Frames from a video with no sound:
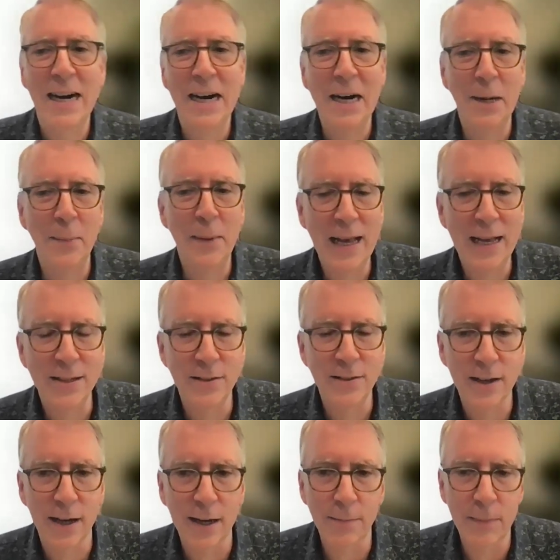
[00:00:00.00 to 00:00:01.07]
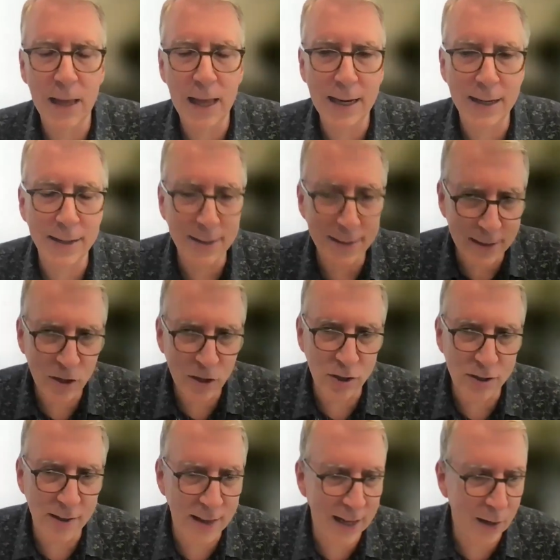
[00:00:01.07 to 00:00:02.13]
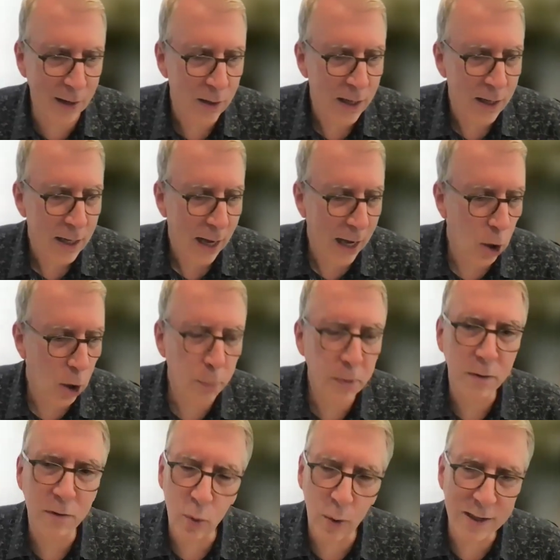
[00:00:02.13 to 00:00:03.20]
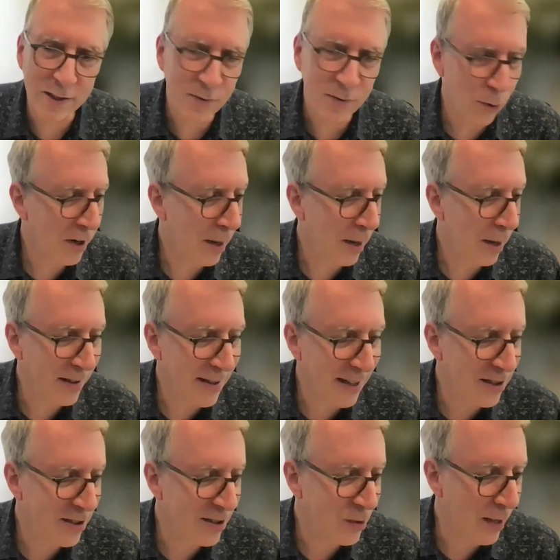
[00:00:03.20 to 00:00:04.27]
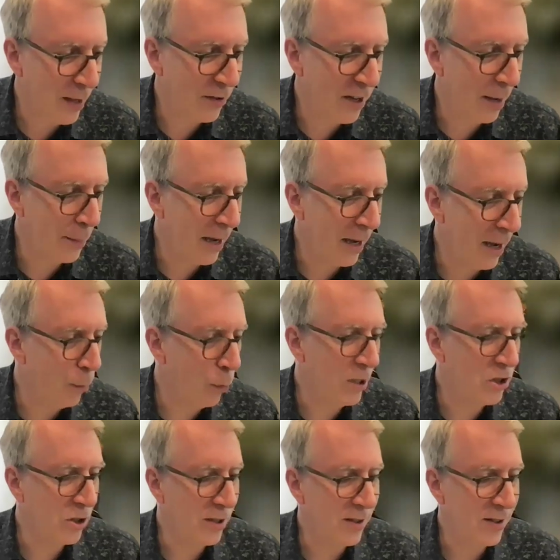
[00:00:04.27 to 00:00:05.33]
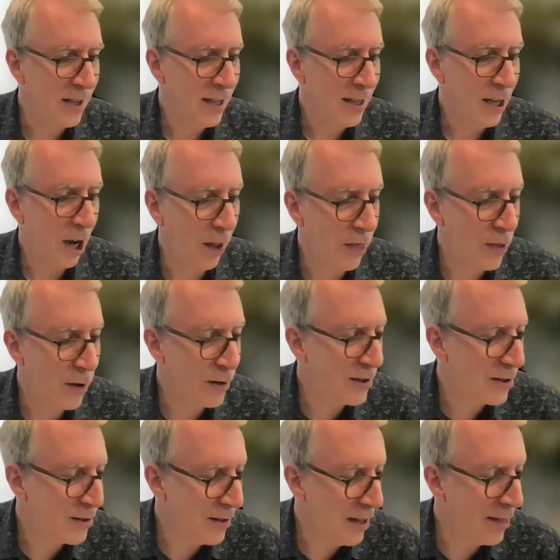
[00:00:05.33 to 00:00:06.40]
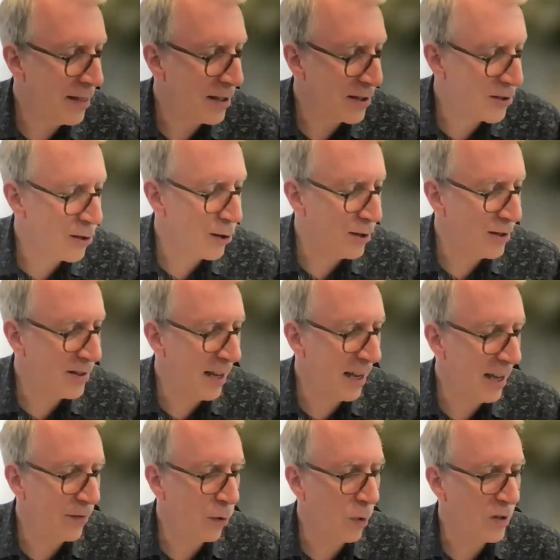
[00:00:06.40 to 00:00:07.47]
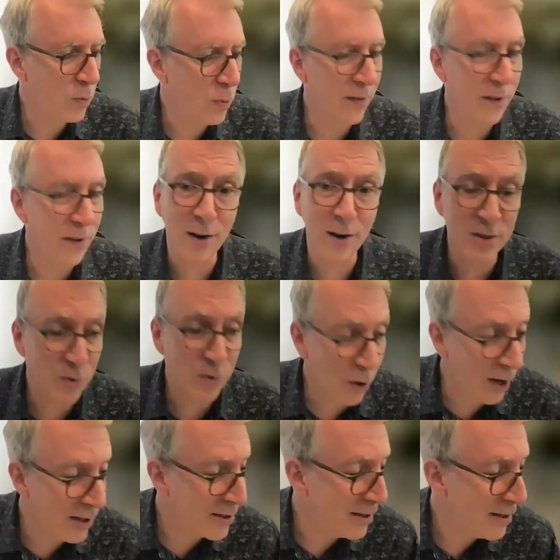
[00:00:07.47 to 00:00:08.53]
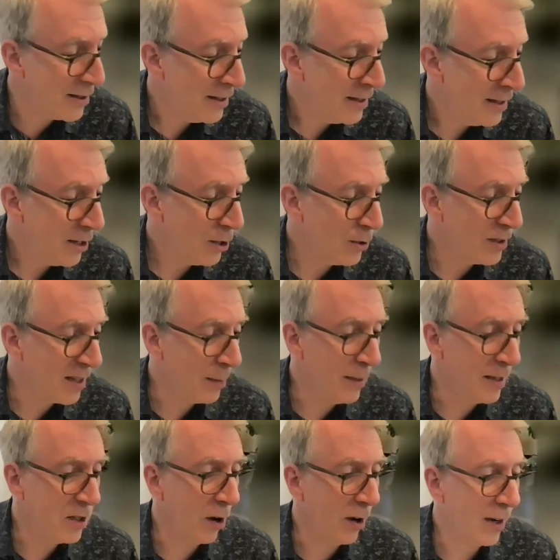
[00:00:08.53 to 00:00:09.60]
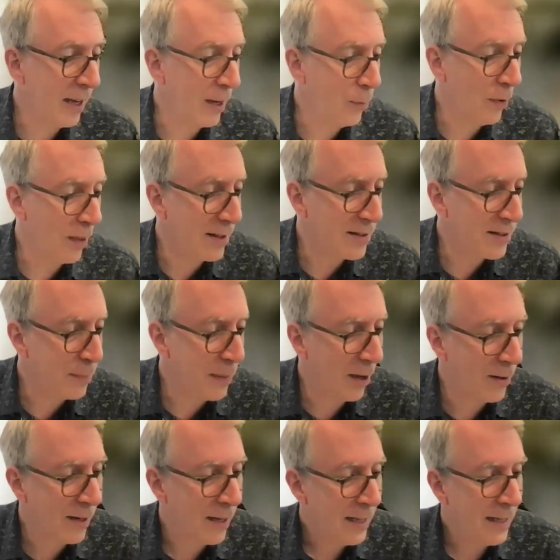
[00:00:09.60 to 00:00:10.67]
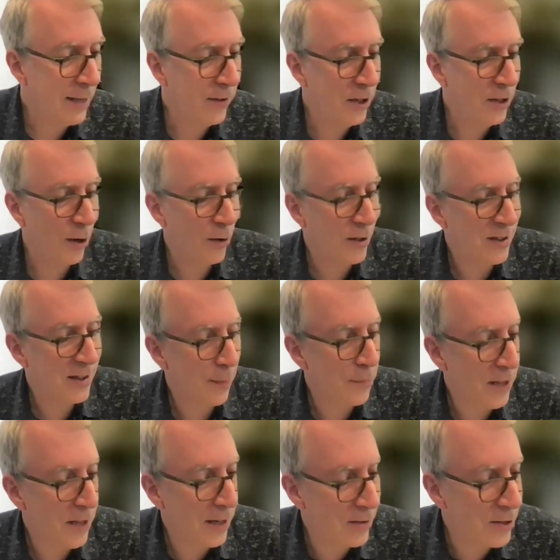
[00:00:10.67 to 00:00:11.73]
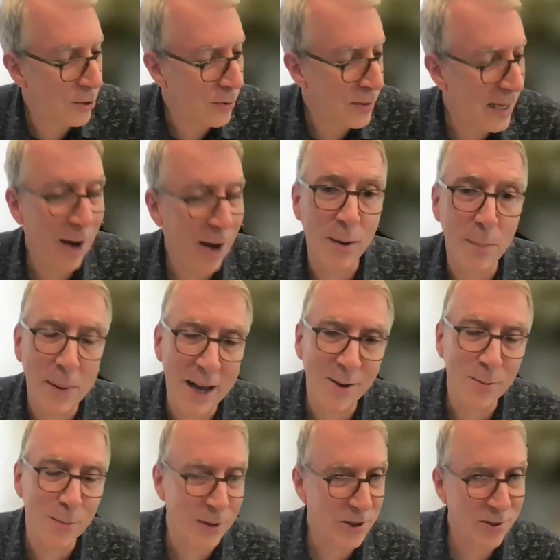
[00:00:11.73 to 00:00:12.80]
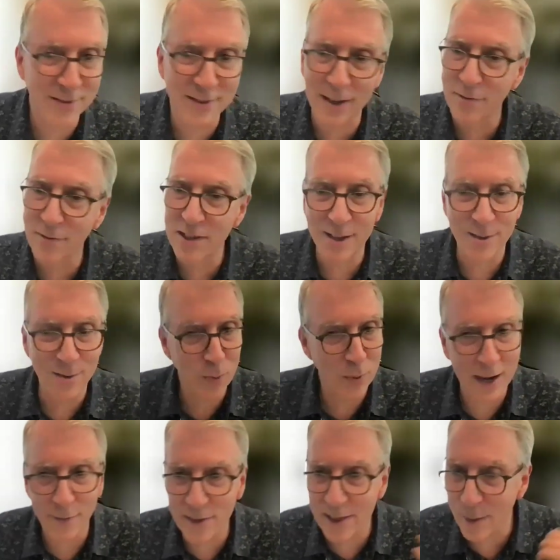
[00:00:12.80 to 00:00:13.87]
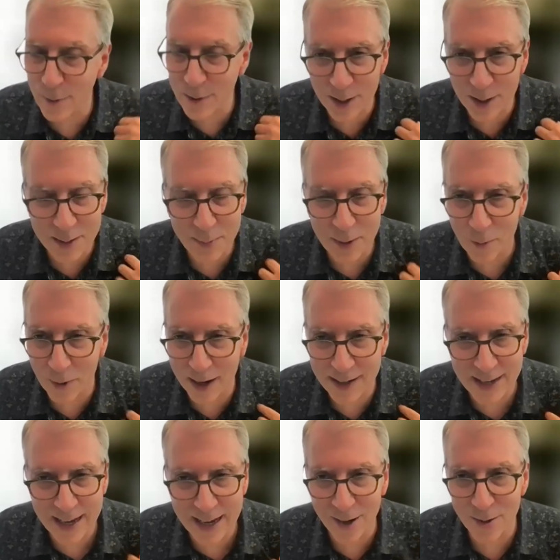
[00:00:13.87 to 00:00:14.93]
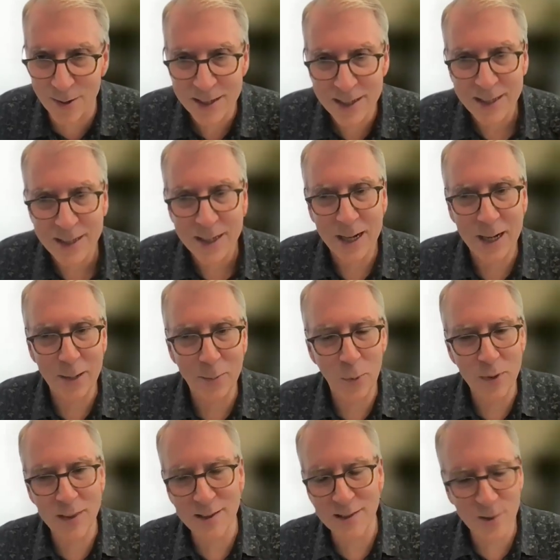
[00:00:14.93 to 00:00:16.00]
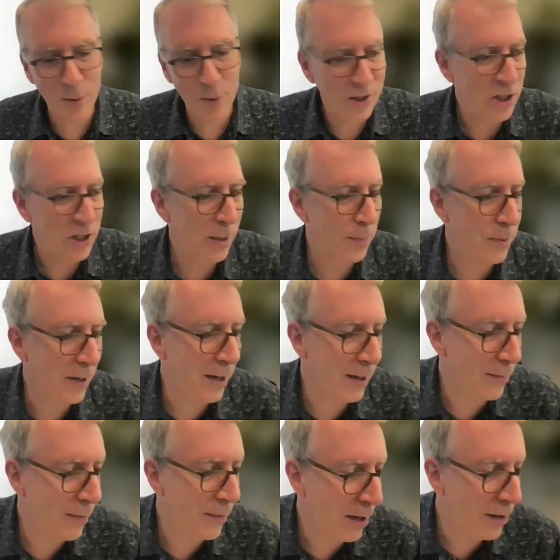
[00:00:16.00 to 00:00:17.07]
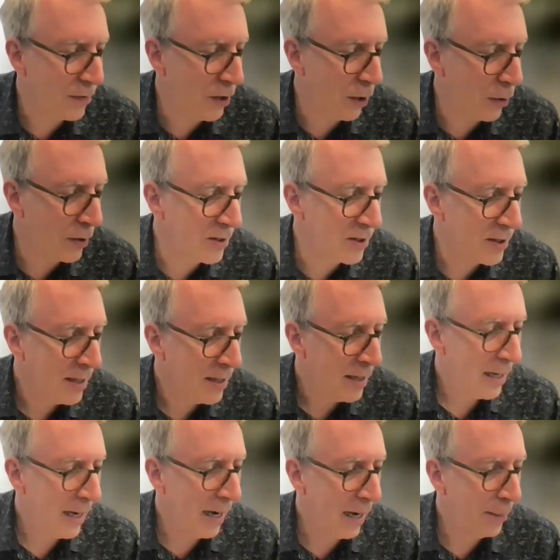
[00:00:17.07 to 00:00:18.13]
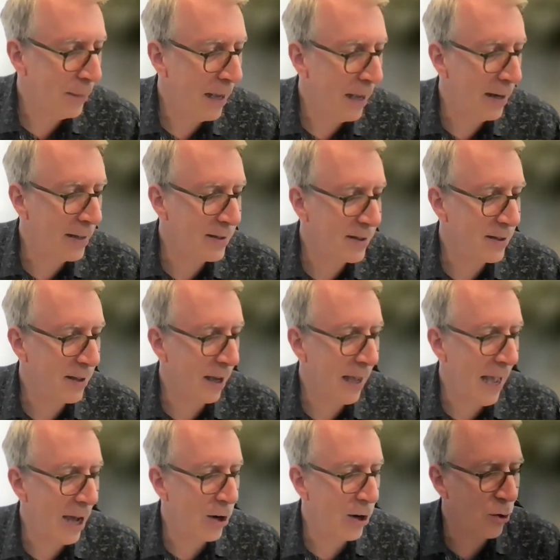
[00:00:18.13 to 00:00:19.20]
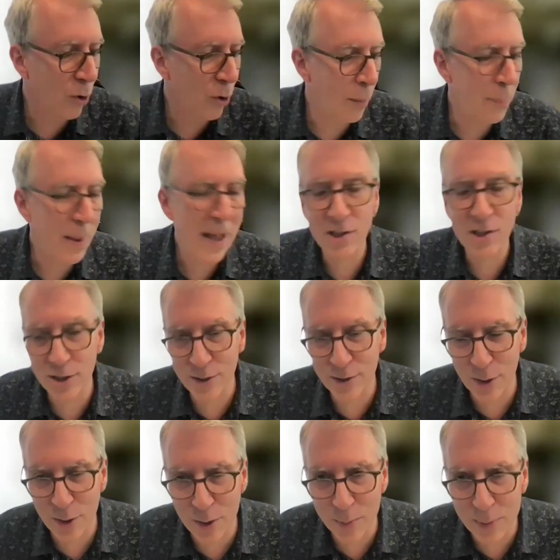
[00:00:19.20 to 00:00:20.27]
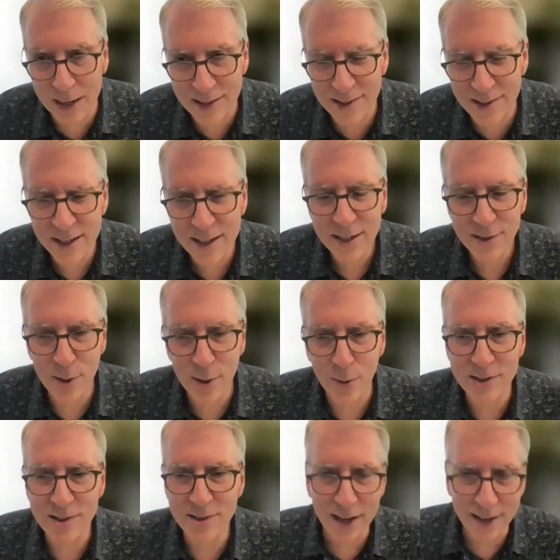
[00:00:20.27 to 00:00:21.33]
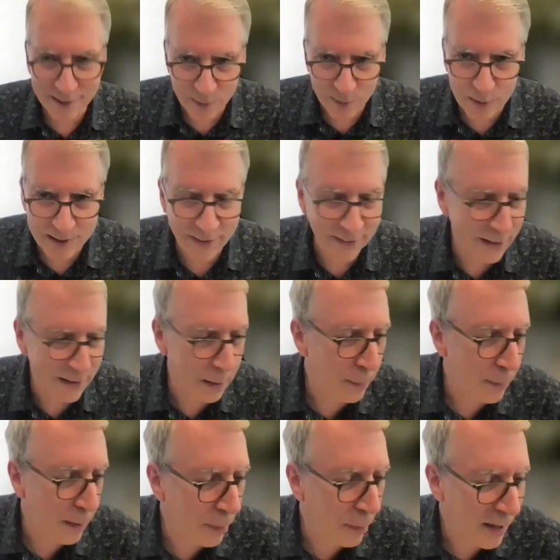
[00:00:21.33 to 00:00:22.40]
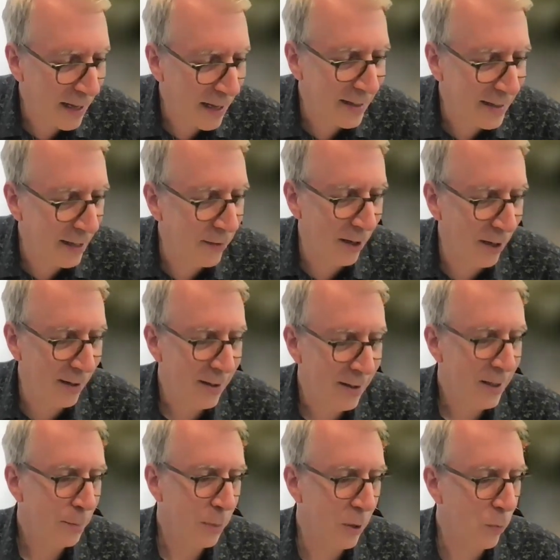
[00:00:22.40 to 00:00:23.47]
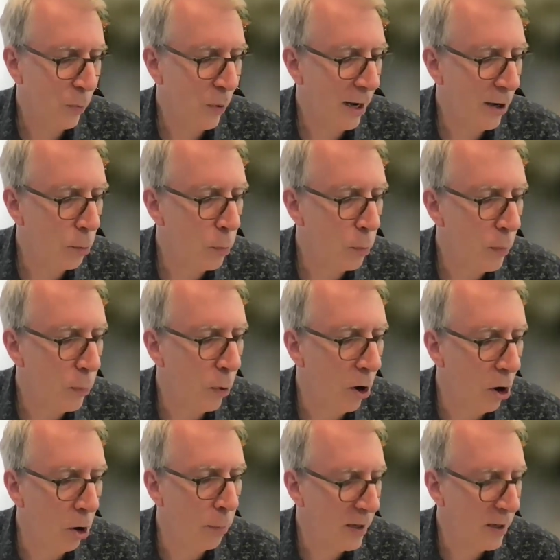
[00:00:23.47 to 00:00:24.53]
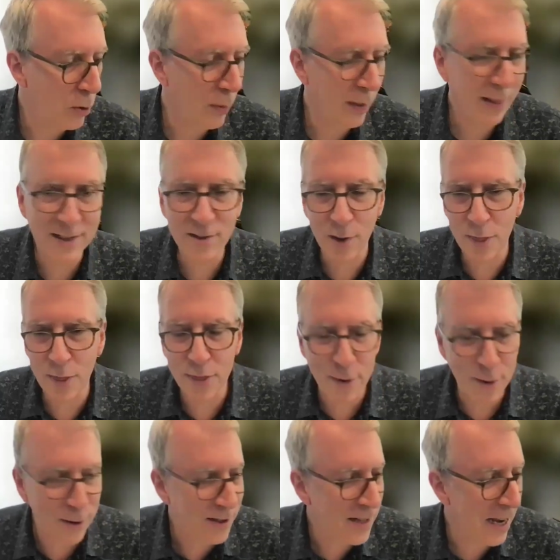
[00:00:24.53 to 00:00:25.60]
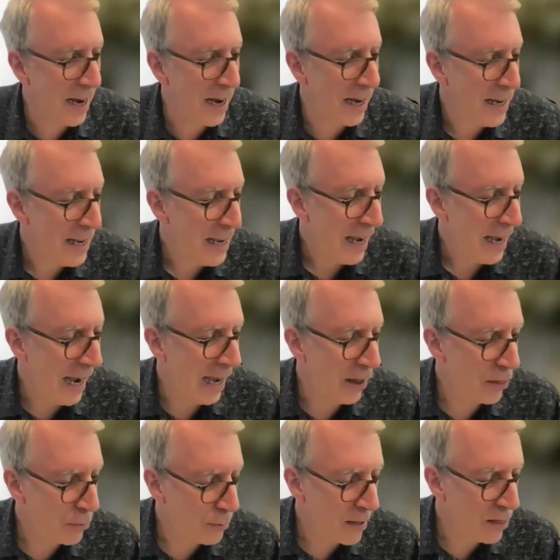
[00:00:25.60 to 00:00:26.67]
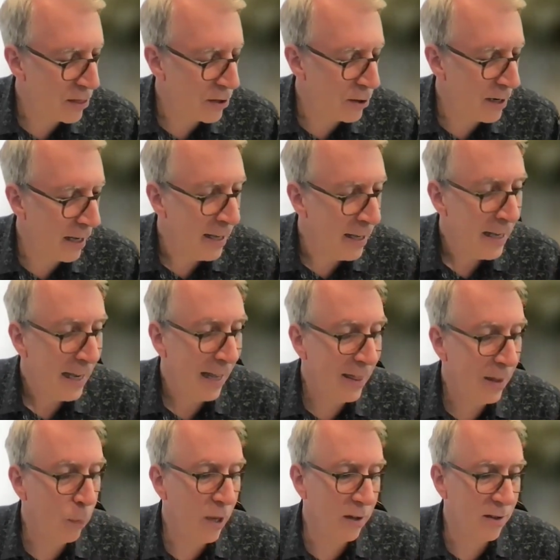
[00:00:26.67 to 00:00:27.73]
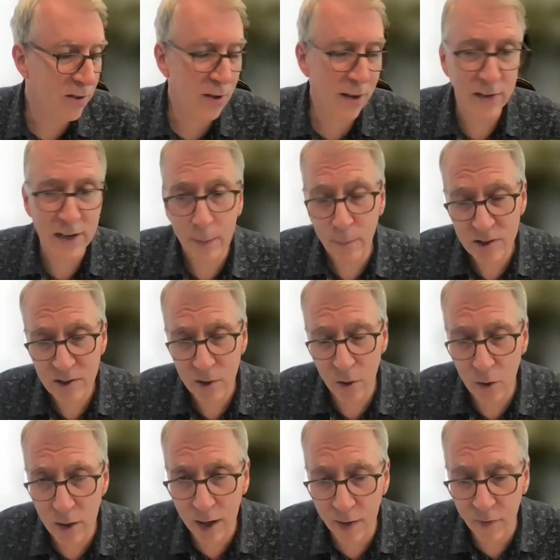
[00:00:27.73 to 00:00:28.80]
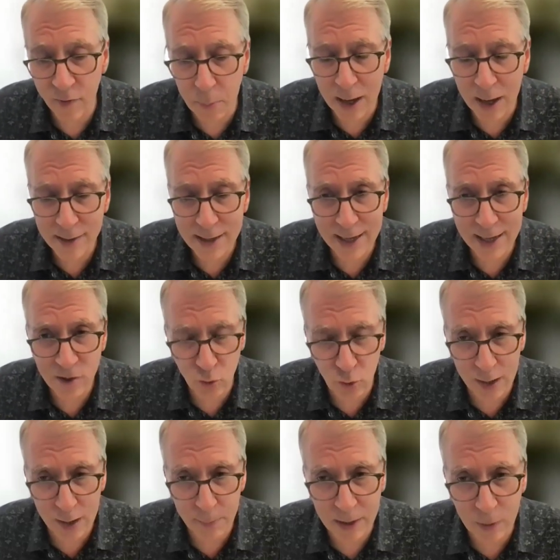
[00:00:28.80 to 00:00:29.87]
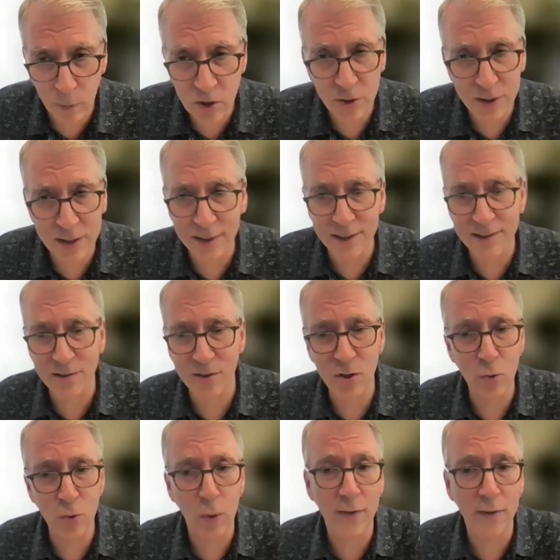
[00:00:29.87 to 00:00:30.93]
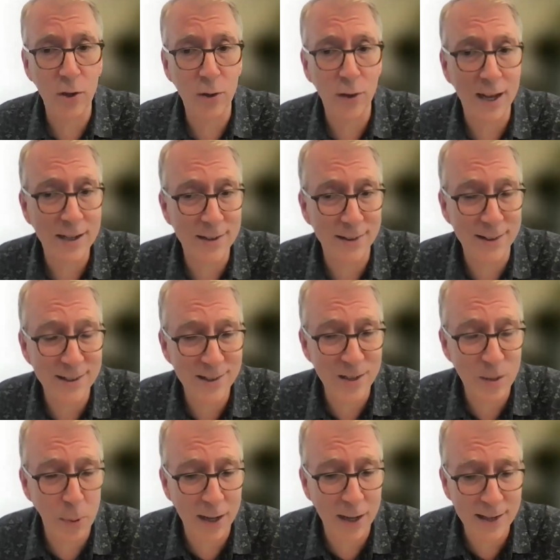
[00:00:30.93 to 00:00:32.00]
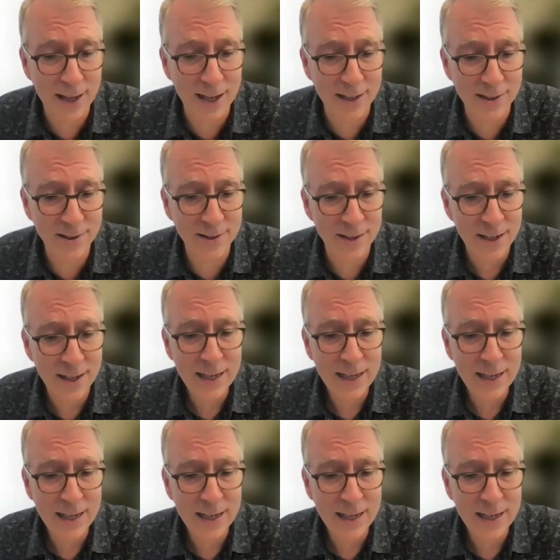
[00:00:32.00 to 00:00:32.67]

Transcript: Um, and, uh, and in addition to that, I hope you'll join us for a couple of sessions we have coming up, which is um, there's uh, this Thursday, of course, we have Aaron Straza, who's going to be talking with us about giving donors something to care about, which dovetails with everything we're talking about right now um, with the stewardship um, of donors. Um, and it's uh, how to grow a passionate donor base. So it's not specifically about planned giving, but what I hope we will all be doing. That's on Thursday at three thirty. And then we also have an episode of the podcast dropping, which you can listen to wherever you like to listen to podcasts.